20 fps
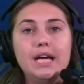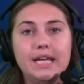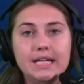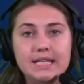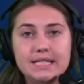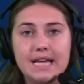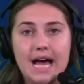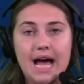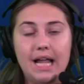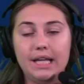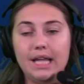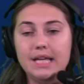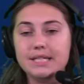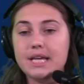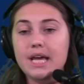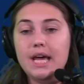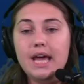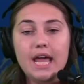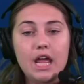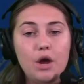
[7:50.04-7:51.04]
Gonzalez.
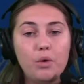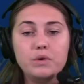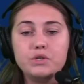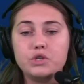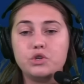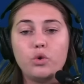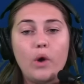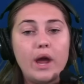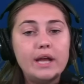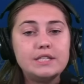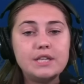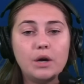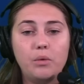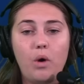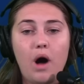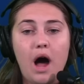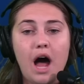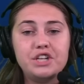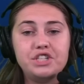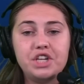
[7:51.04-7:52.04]
It was great to
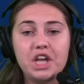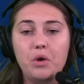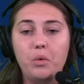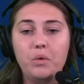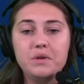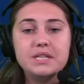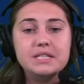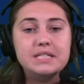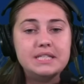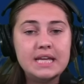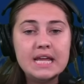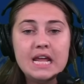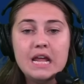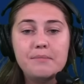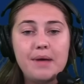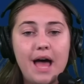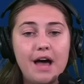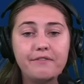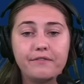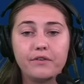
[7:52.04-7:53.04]
watch. It was a
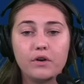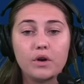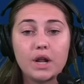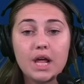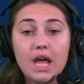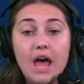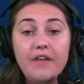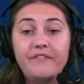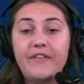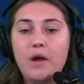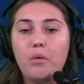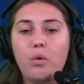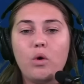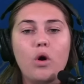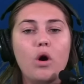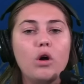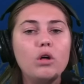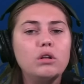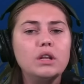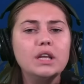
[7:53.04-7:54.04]
team effort. They
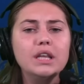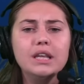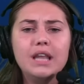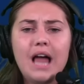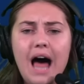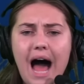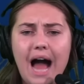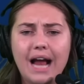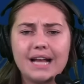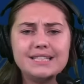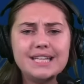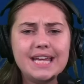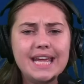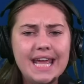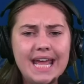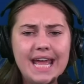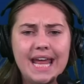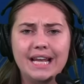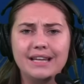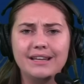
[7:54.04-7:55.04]
were locked
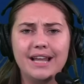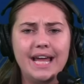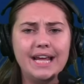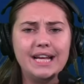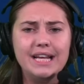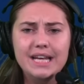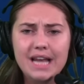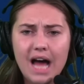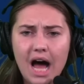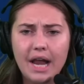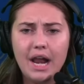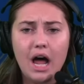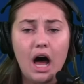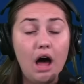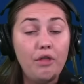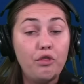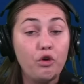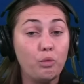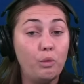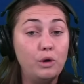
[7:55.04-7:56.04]
in like none
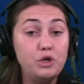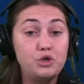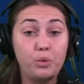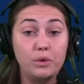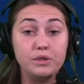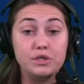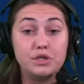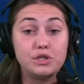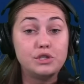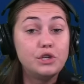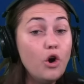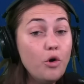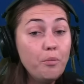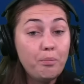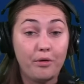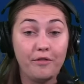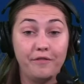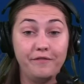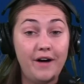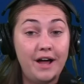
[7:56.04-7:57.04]
other, which was
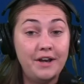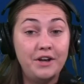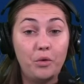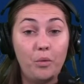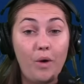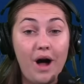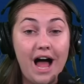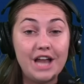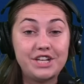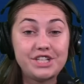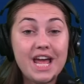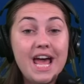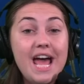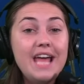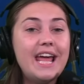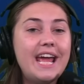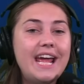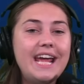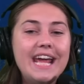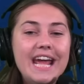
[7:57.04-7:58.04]
super fun to watch.
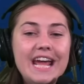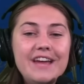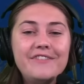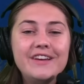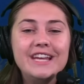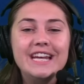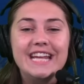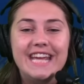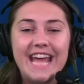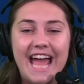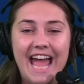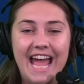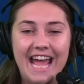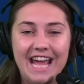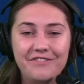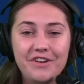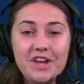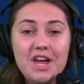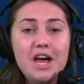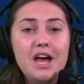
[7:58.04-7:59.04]
They even
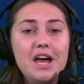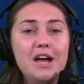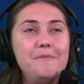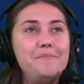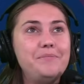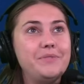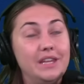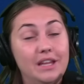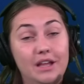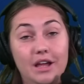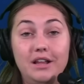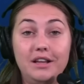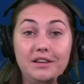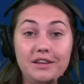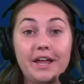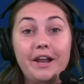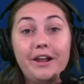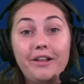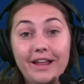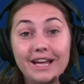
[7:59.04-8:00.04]
gave, a
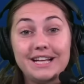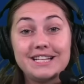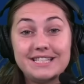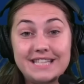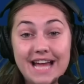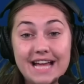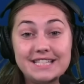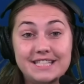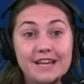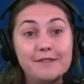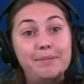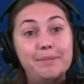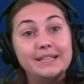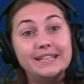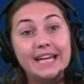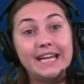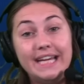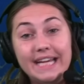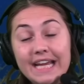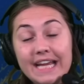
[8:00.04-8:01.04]
little excessive,
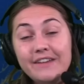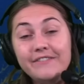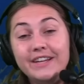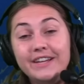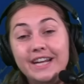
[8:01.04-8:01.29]
but they even